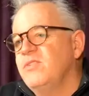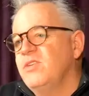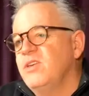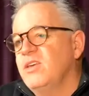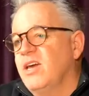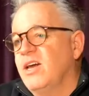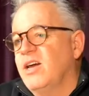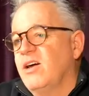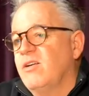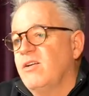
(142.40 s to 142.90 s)

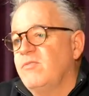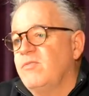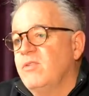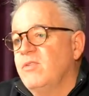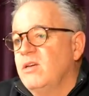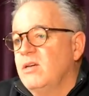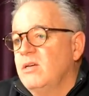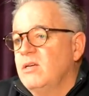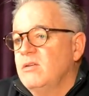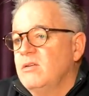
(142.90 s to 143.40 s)
of
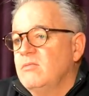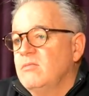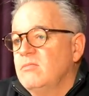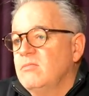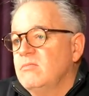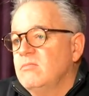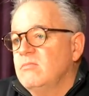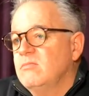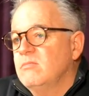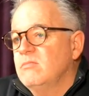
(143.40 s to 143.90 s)

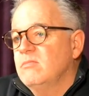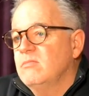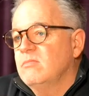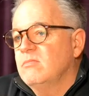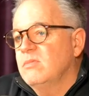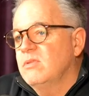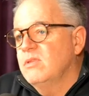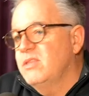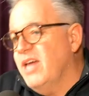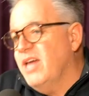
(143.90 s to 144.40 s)

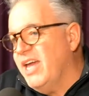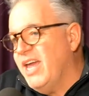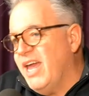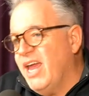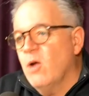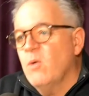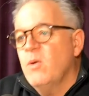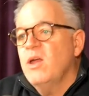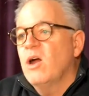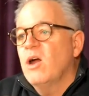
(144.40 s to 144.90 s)
that
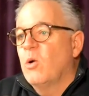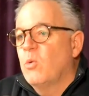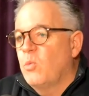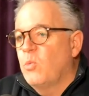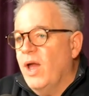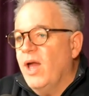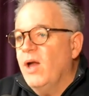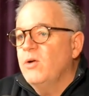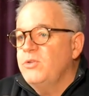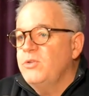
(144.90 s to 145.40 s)
area
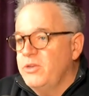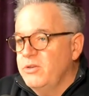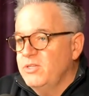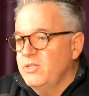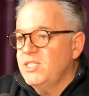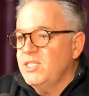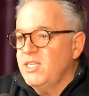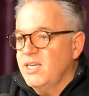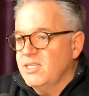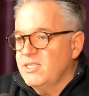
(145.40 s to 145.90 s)
around
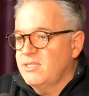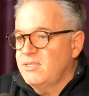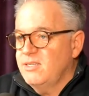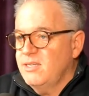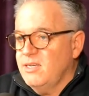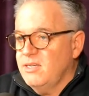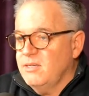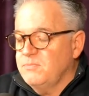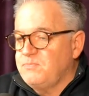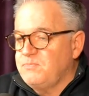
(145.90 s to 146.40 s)

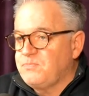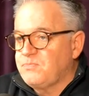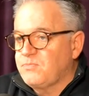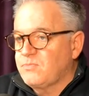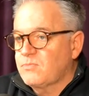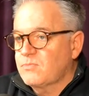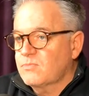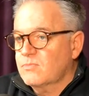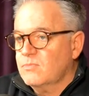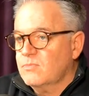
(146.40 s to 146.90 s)
UCSD
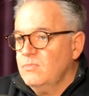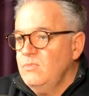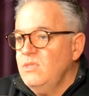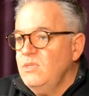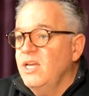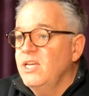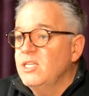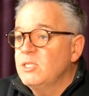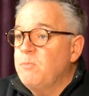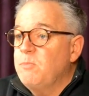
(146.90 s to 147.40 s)

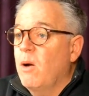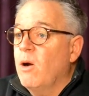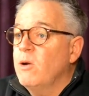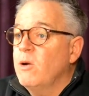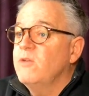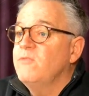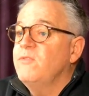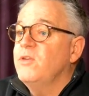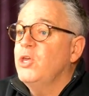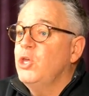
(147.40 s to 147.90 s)
as part
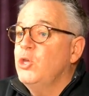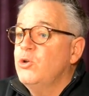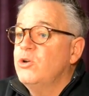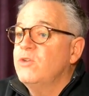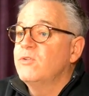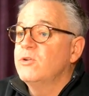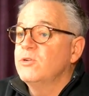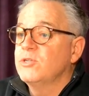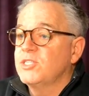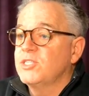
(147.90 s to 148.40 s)
of
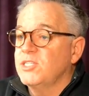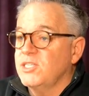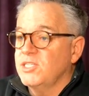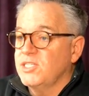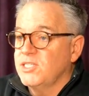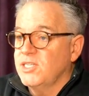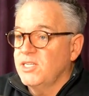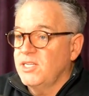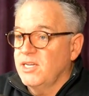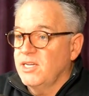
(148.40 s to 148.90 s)
University
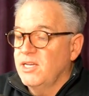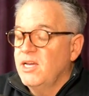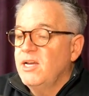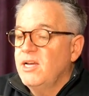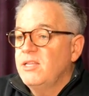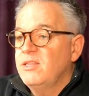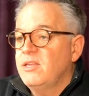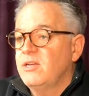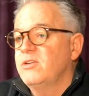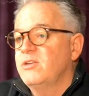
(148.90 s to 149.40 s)
City.
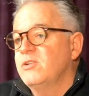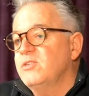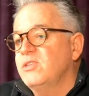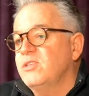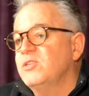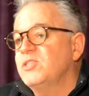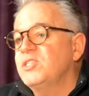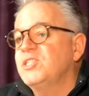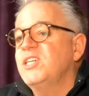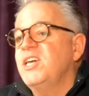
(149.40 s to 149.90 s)
Now,
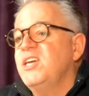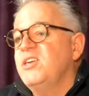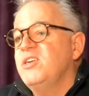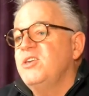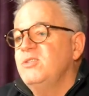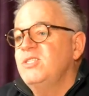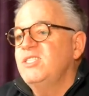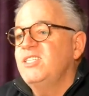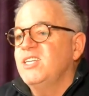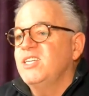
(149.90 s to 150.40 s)
they're saying
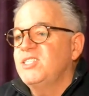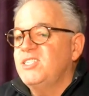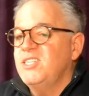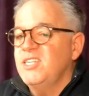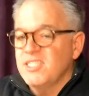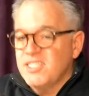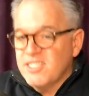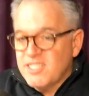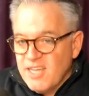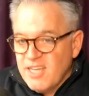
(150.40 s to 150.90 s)
UCSD
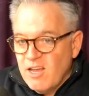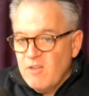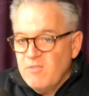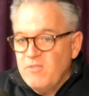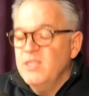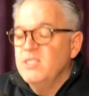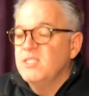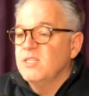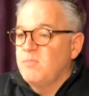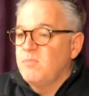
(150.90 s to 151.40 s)
itself
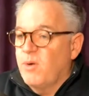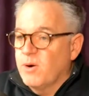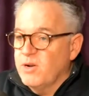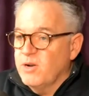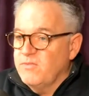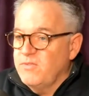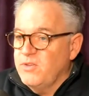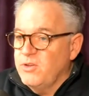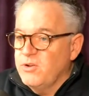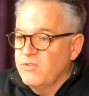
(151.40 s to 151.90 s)
isn't part
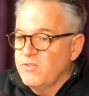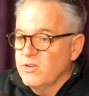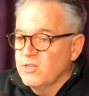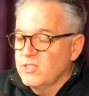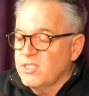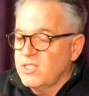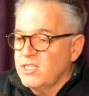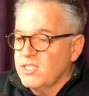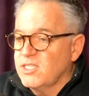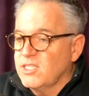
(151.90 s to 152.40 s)
of
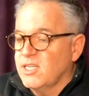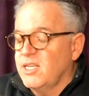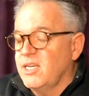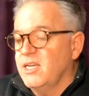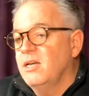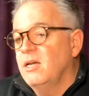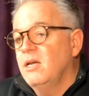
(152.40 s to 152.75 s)
University City.